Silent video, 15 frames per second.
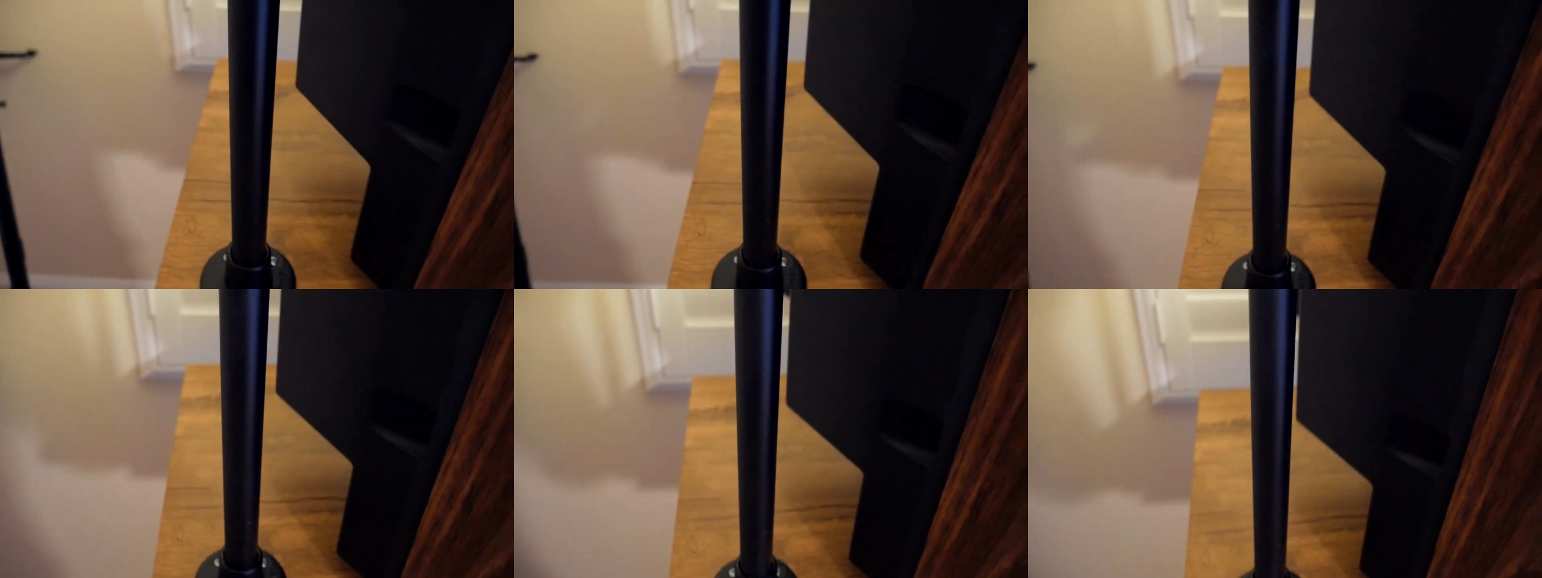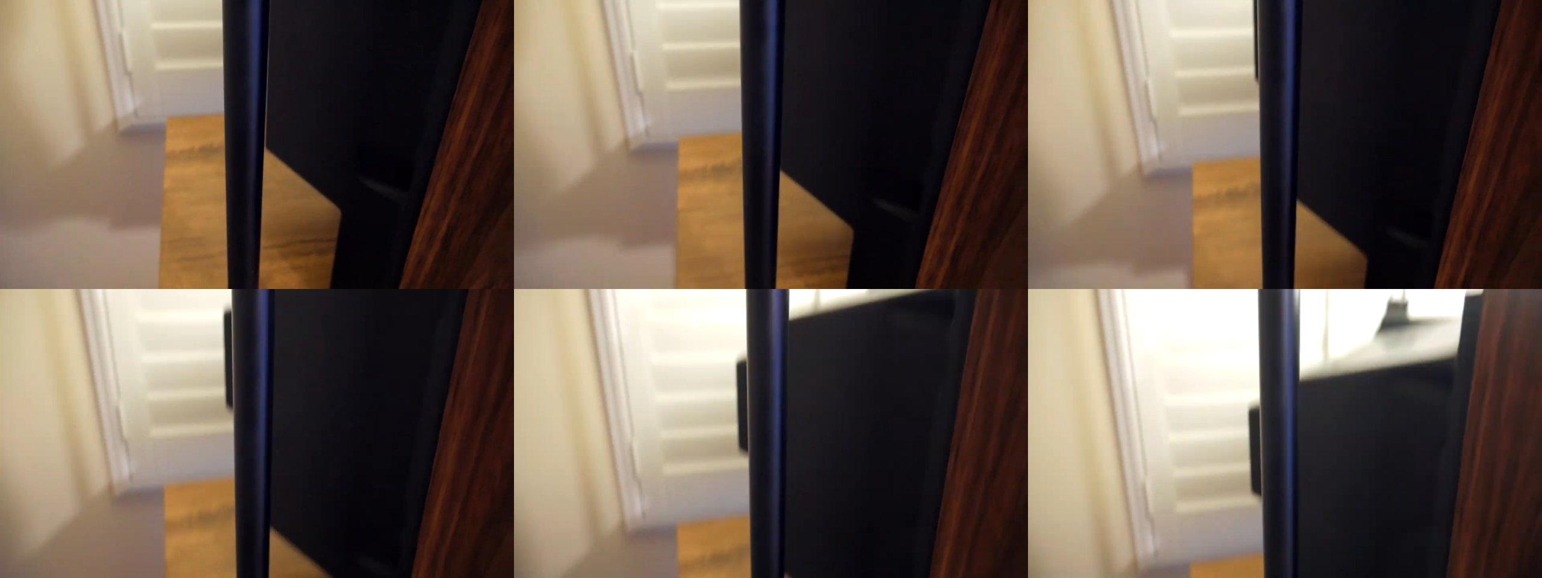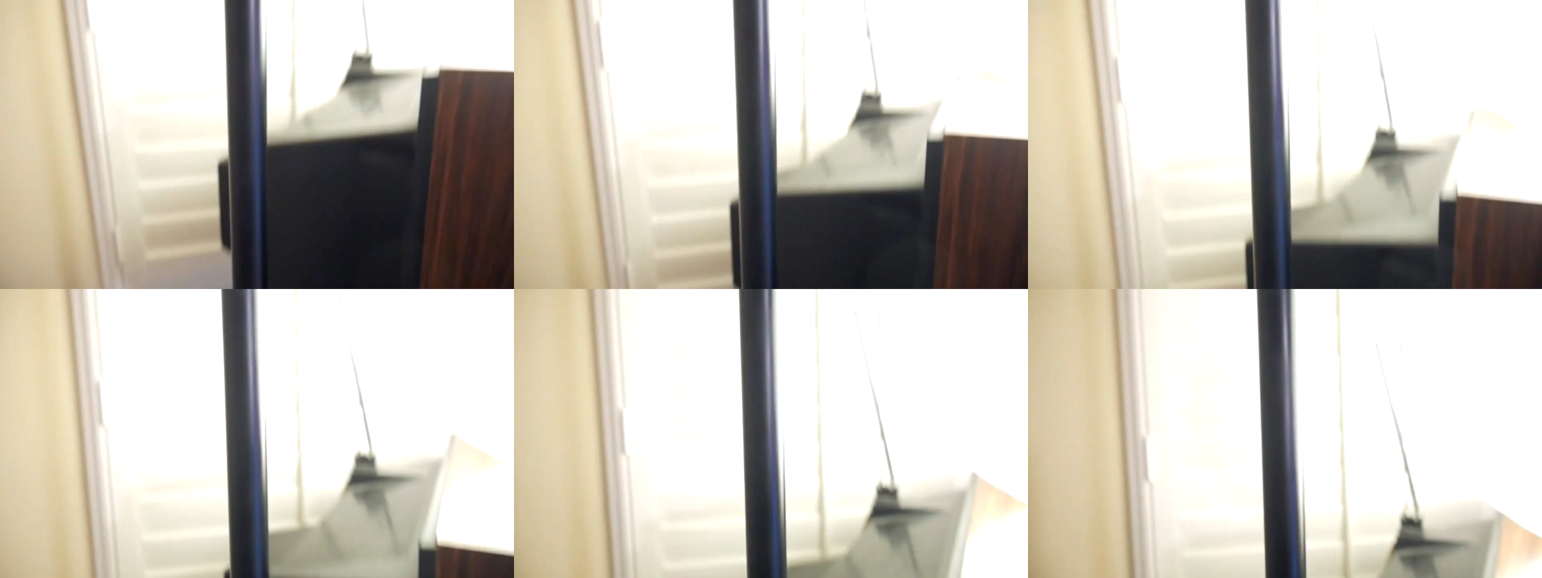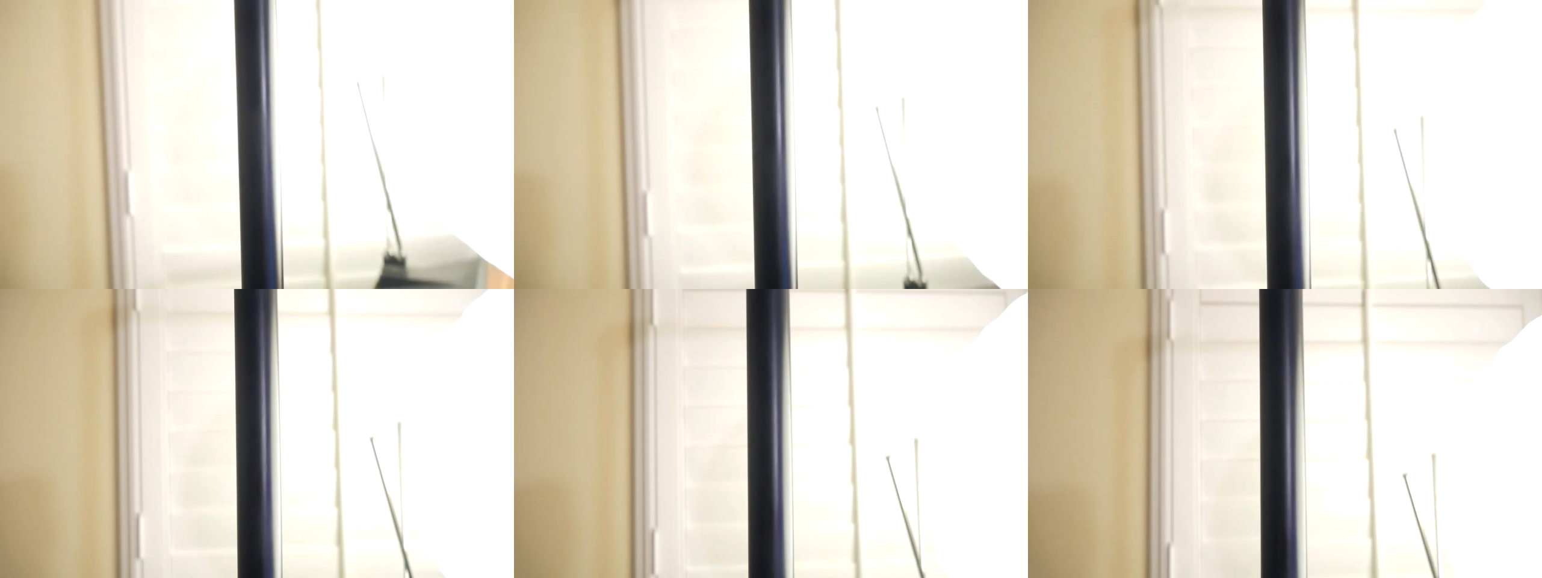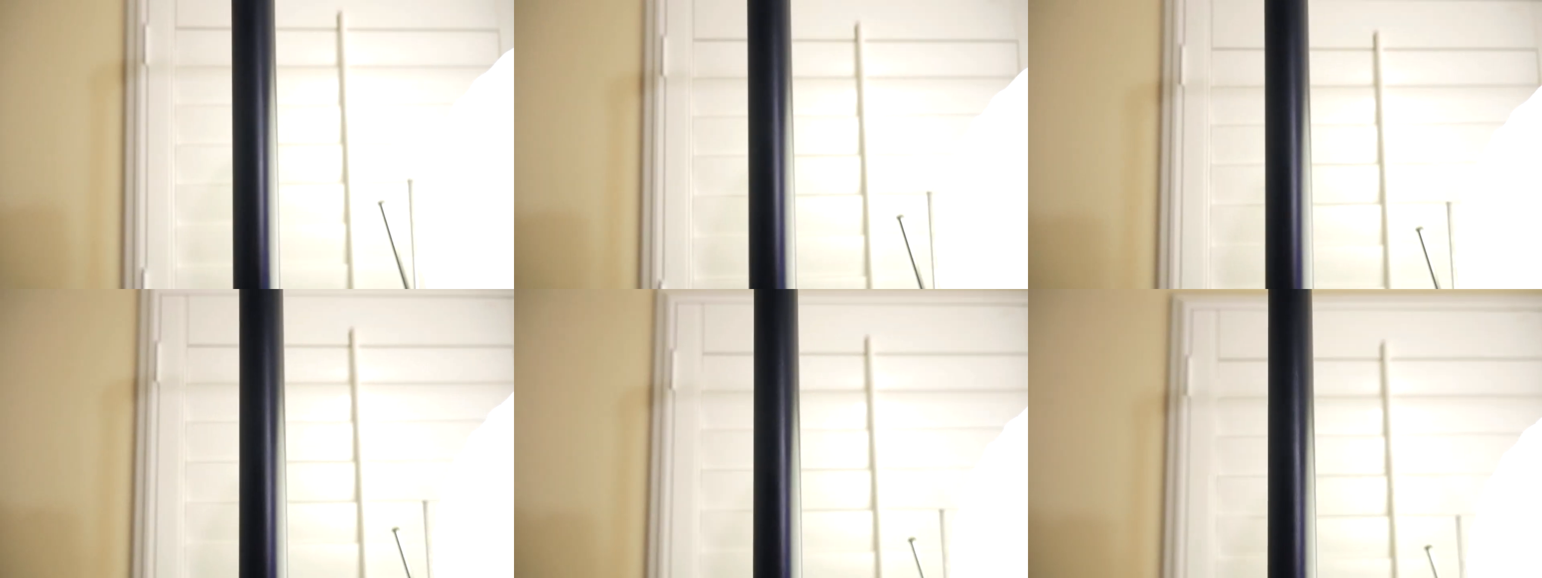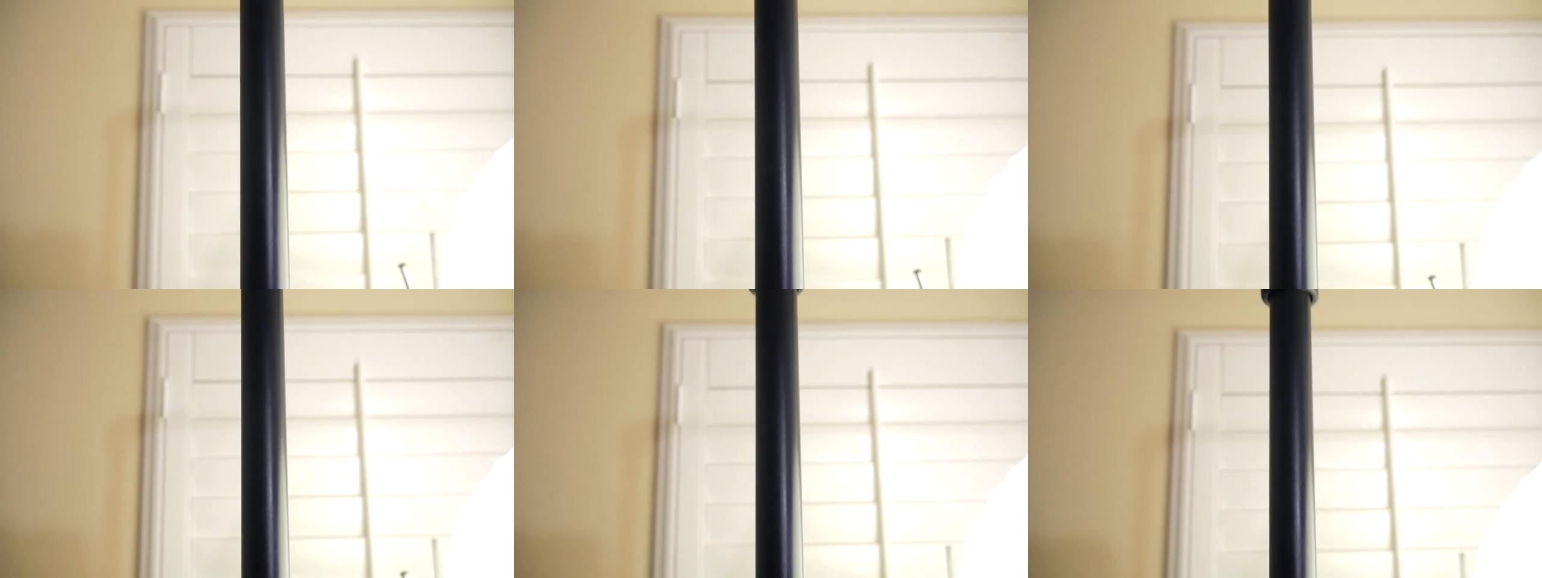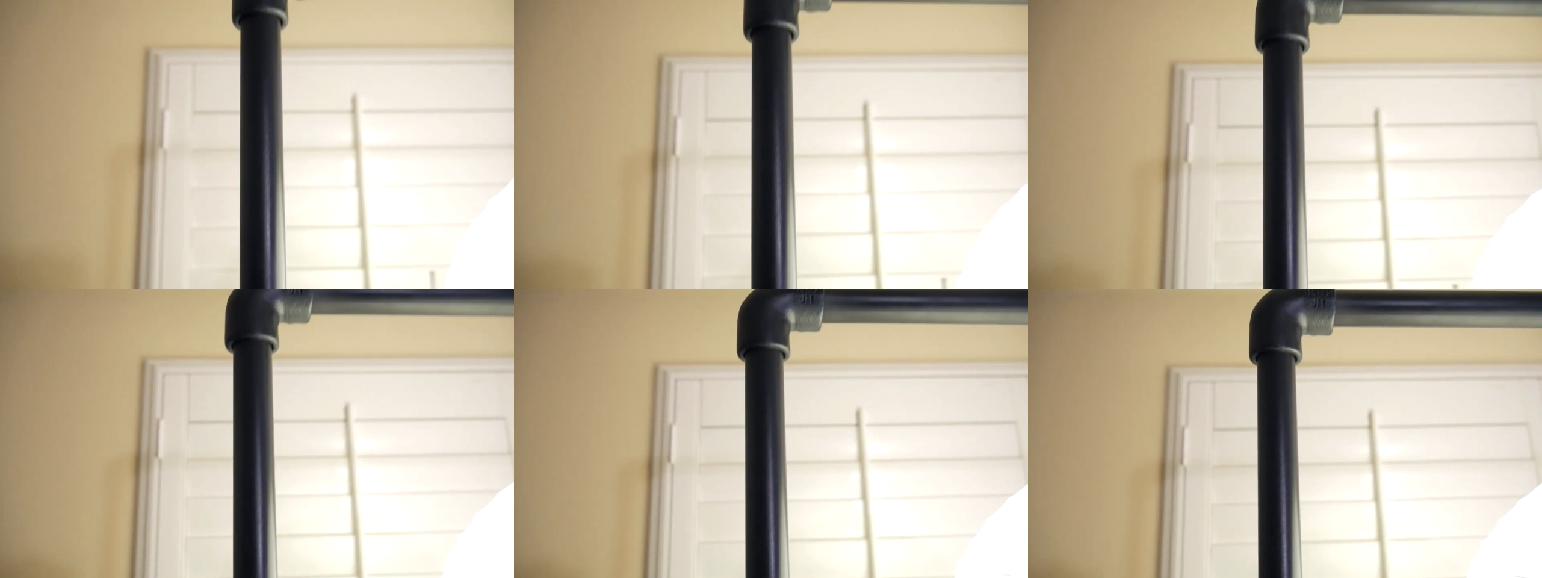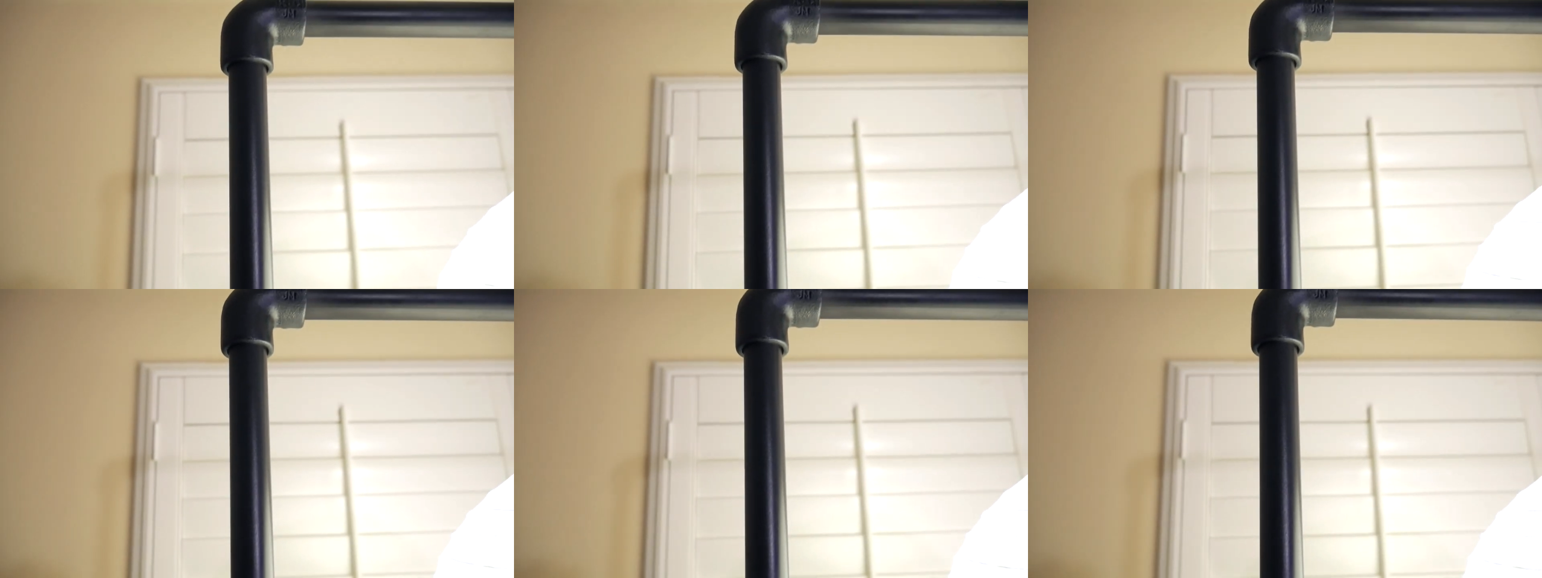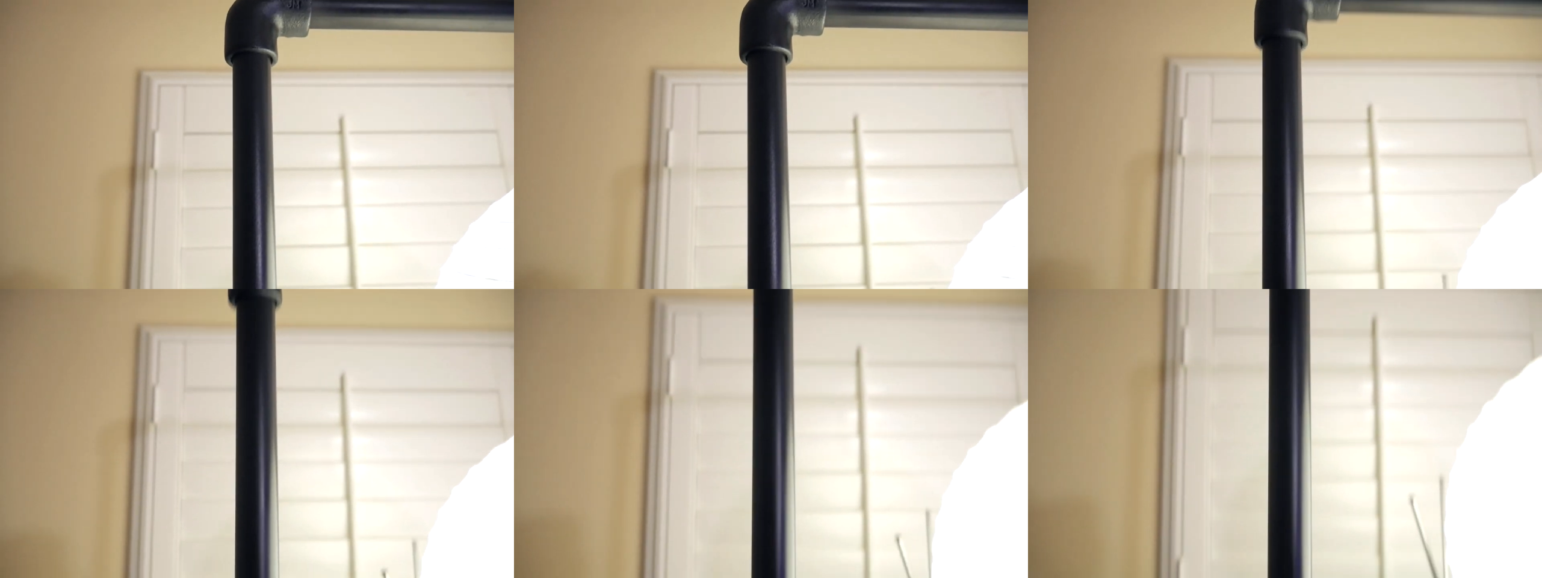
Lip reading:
[unreadable: no face in view]